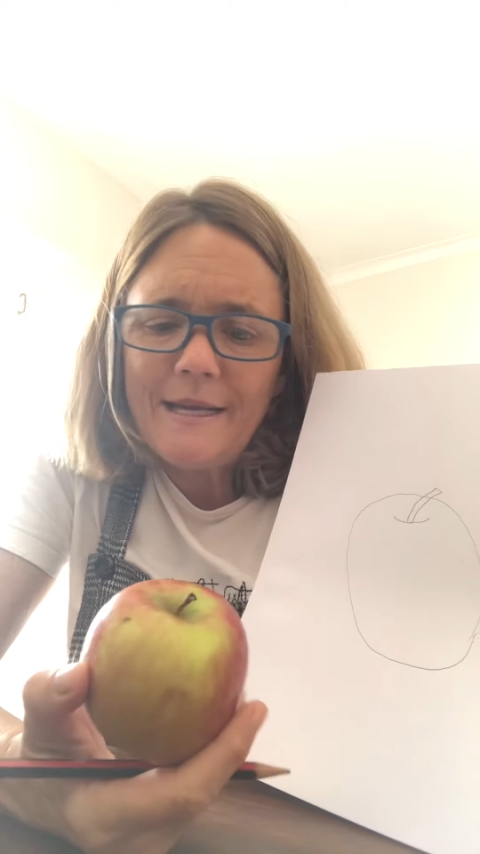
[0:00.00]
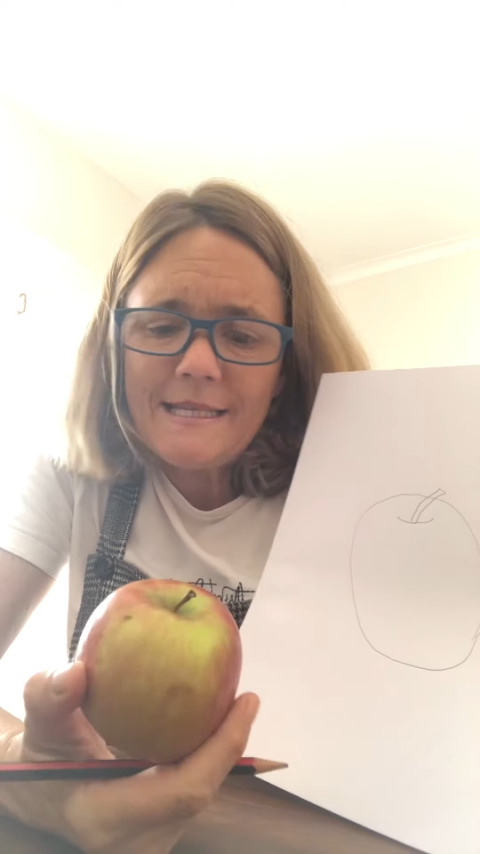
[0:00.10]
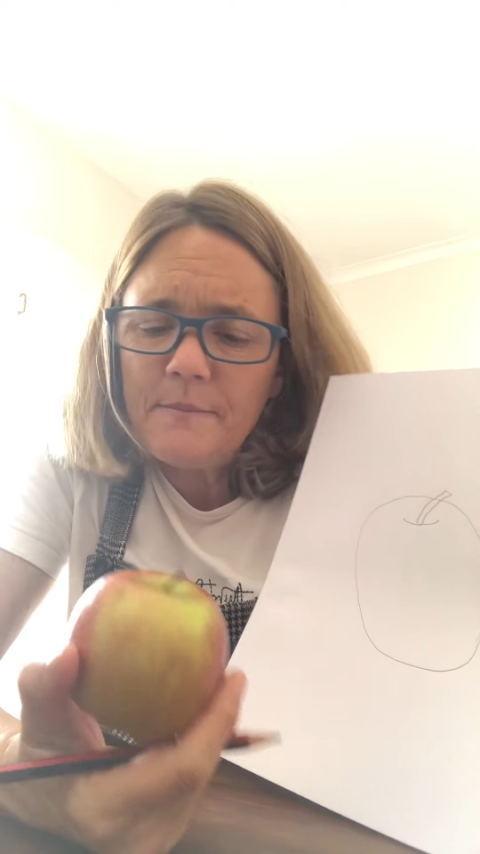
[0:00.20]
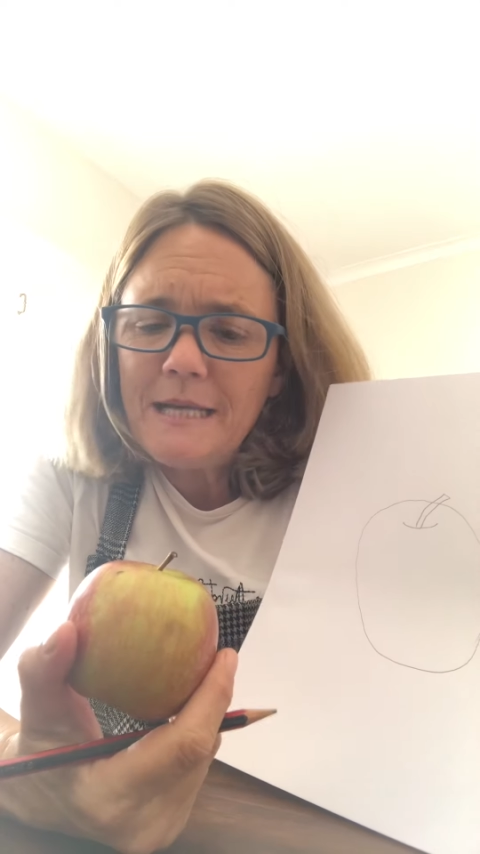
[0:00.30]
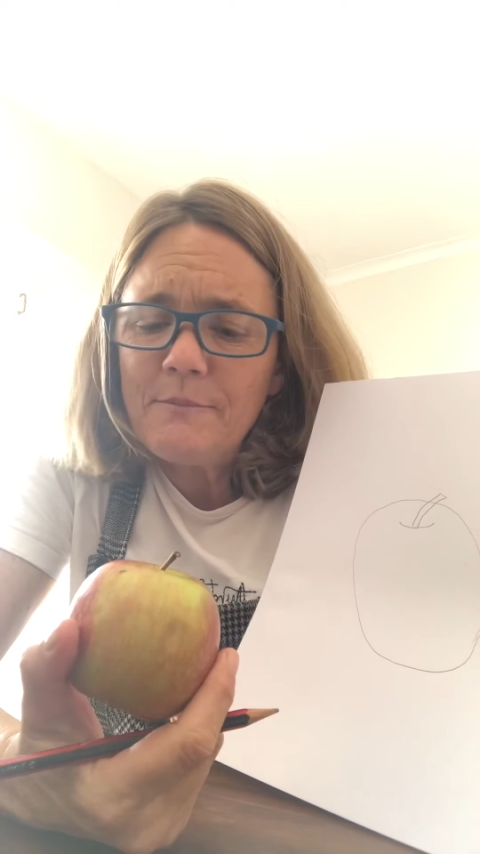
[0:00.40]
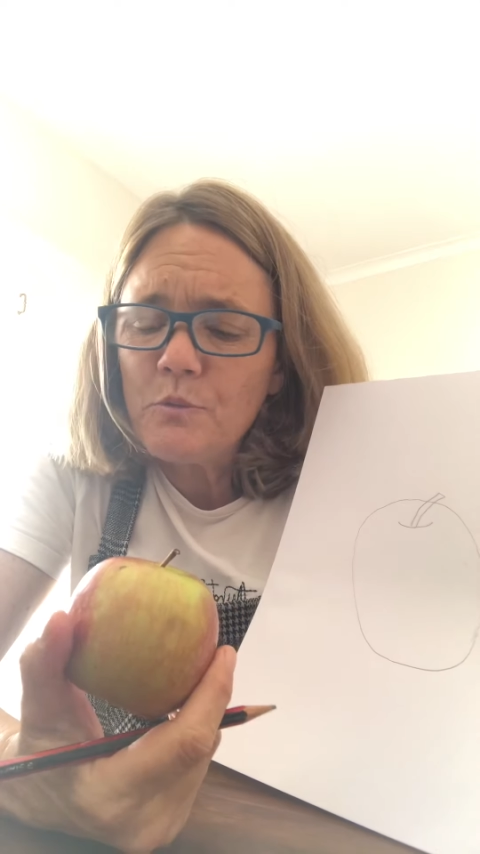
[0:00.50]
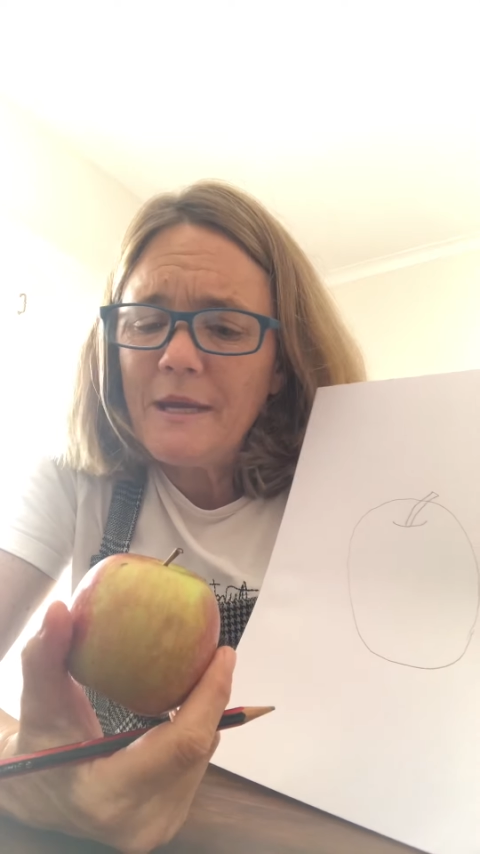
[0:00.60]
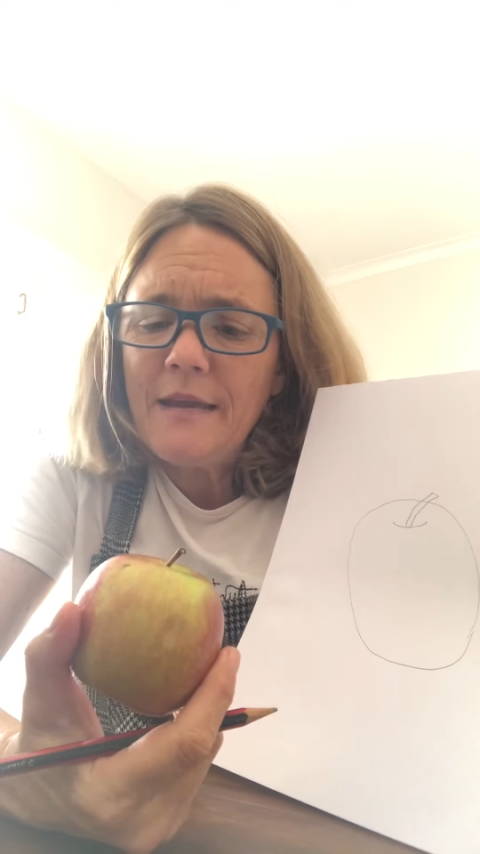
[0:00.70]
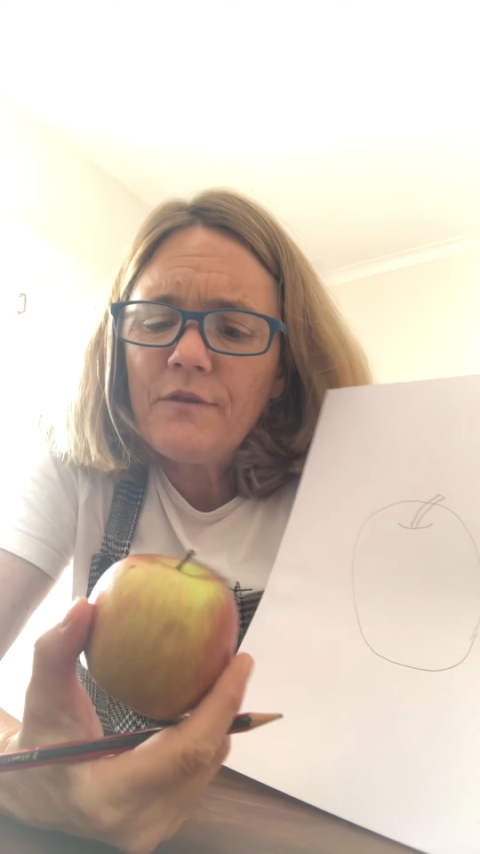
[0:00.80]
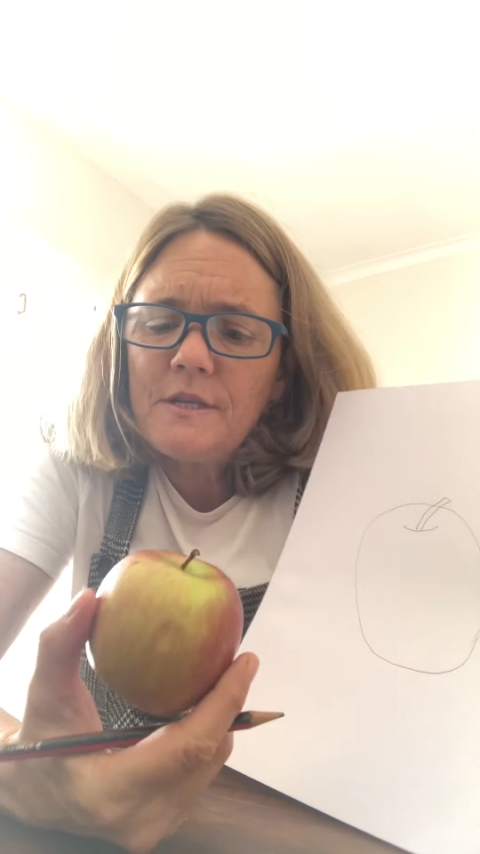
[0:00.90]
Sometimes we
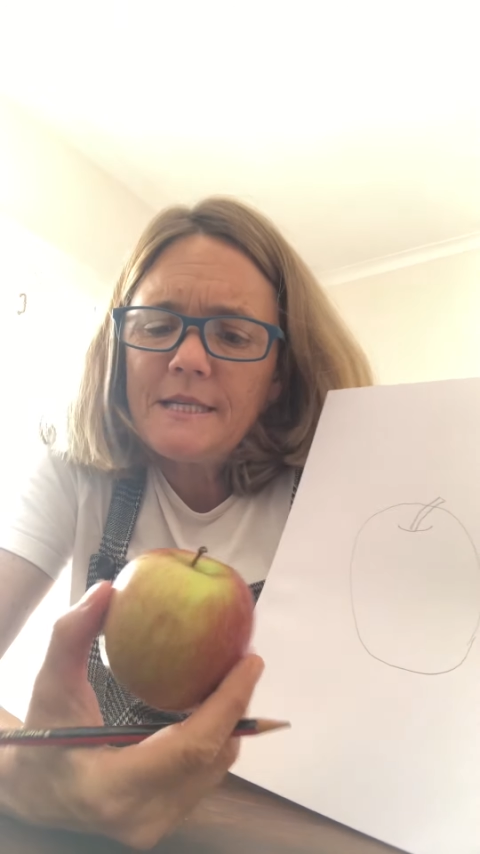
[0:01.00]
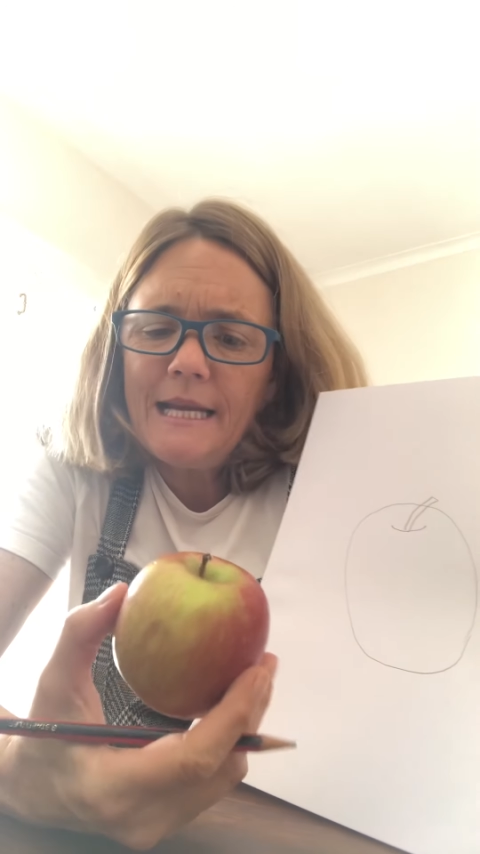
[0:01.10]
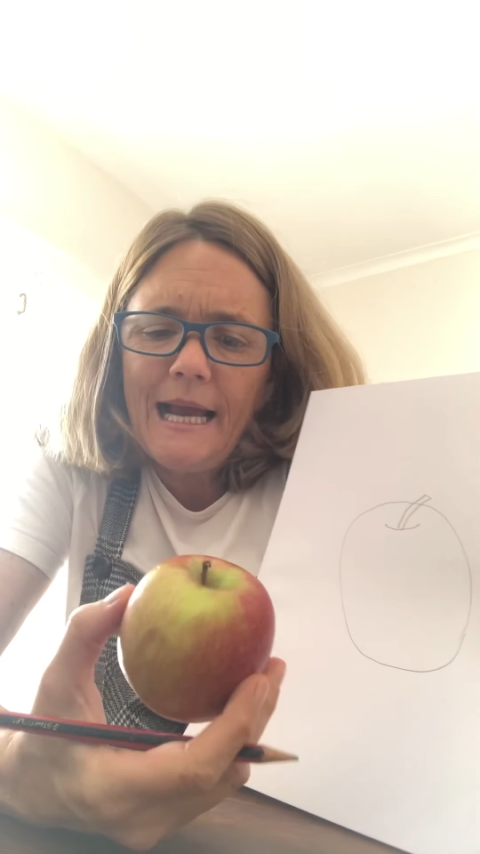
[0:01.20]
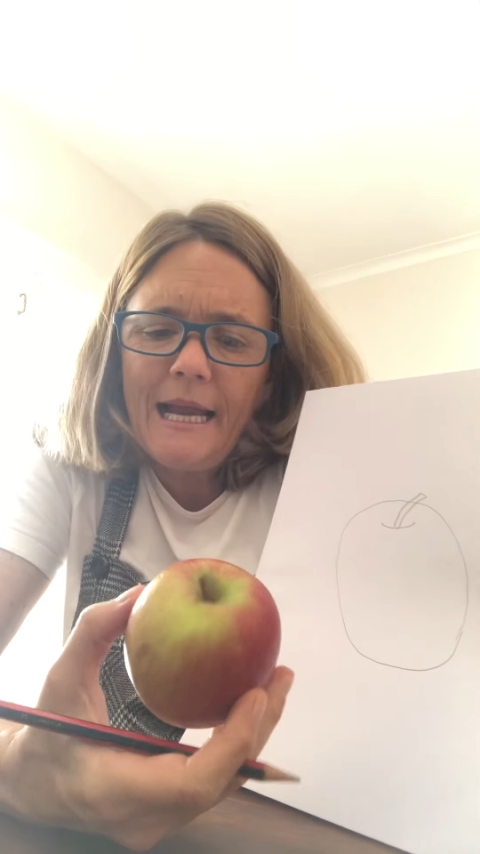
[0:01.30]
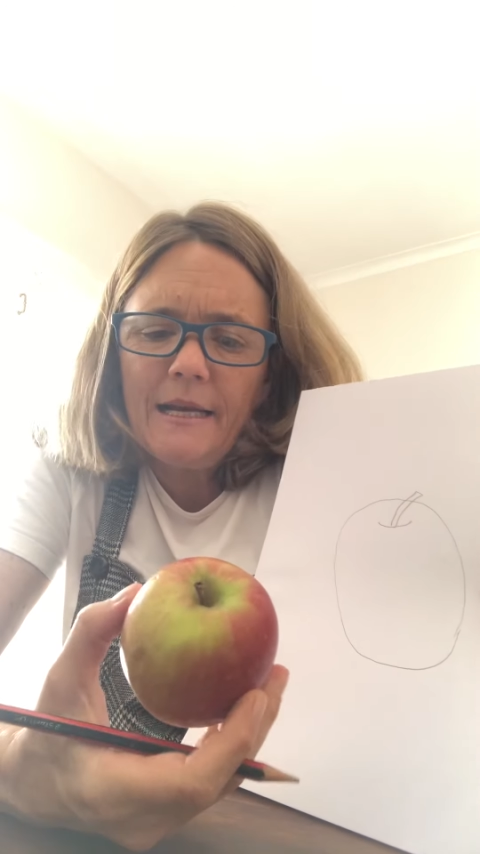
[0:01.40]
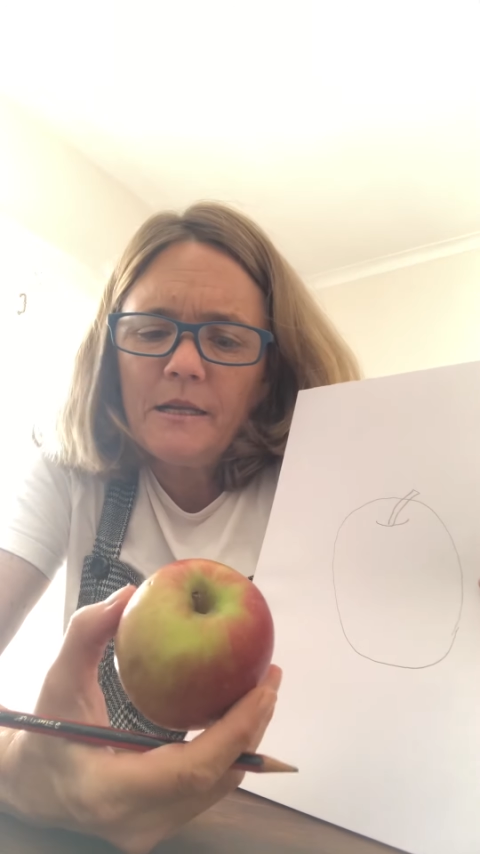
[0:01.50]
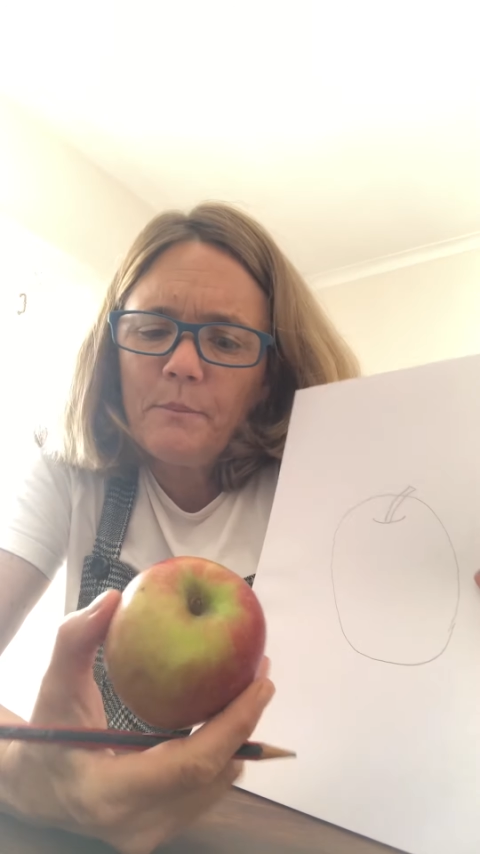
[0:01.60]
even see like a little